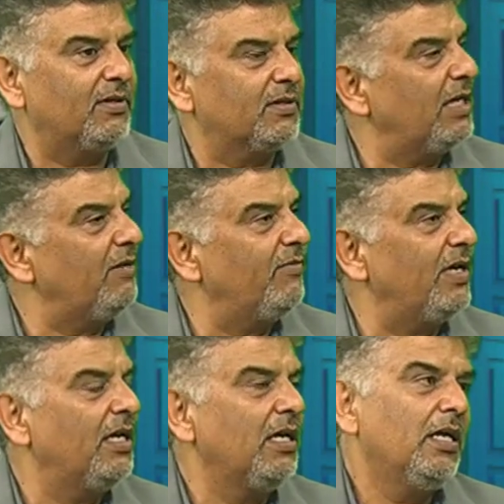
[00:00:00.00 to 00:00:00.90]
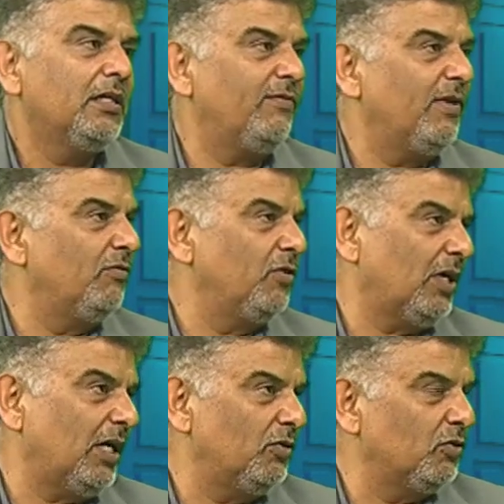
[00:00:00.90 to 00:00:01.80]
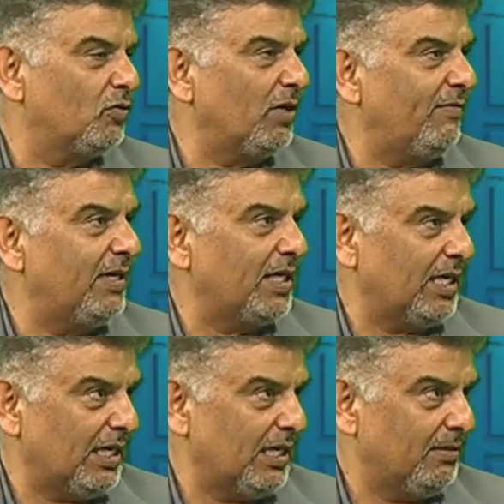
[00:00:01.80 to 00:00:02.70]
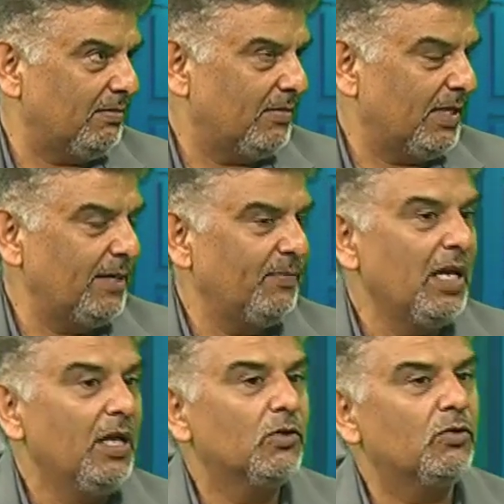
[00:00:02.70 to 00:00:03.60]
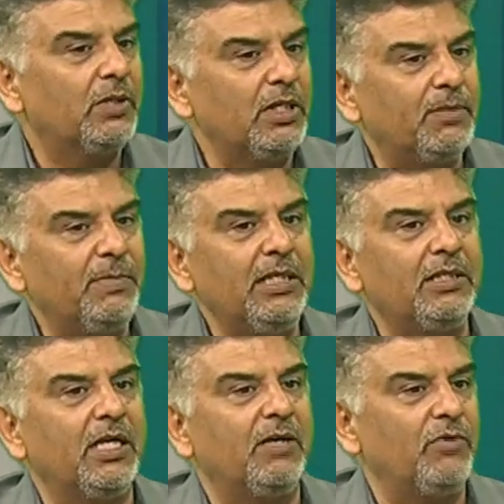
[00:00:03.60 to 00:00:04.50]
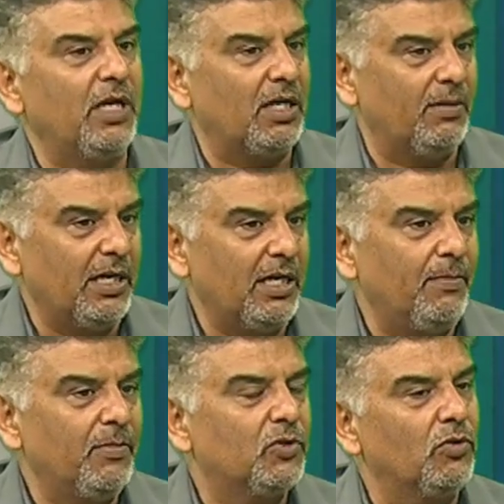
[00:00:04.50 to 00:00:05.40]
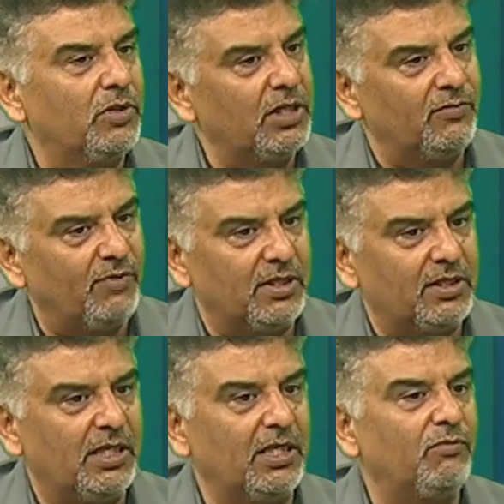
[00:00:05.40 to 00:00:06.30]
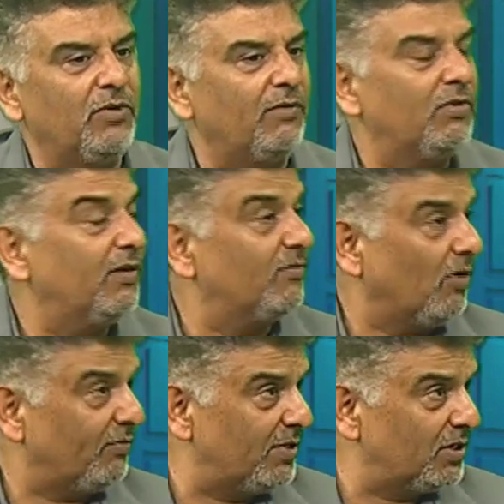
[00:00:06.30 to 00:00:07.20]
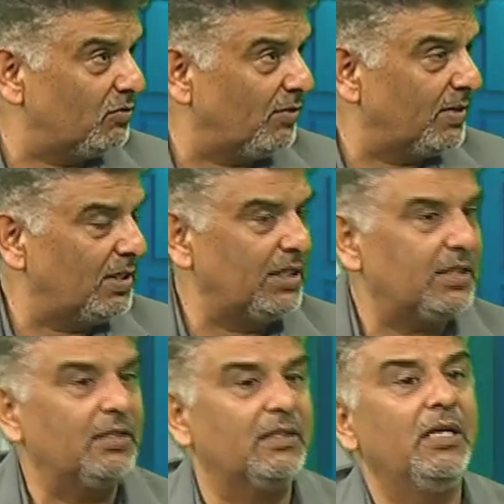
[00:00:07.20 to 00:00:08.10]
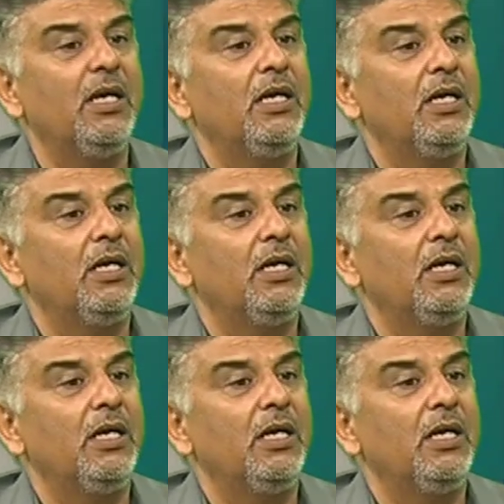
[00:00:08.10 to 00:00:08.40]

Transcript: life the same way, the way we I used to have in Canada. Right? So this means that we are coming up. So this is the first thing that we have to give confidence to our teachers